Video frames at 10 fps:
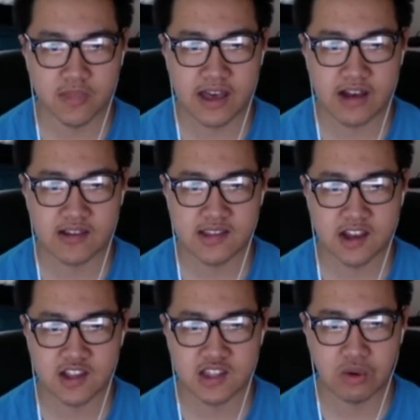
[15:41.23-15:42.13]
meow
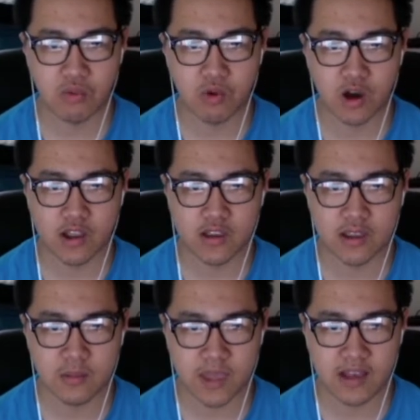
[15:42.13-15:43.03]
sucks 1
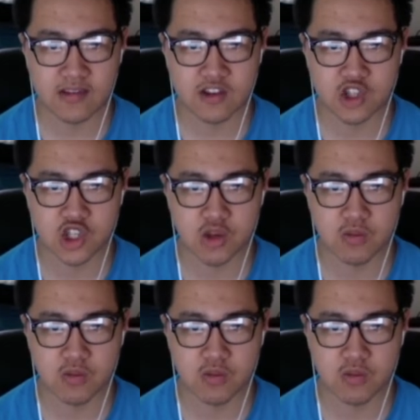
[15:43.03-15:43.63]
and meow sucks 2.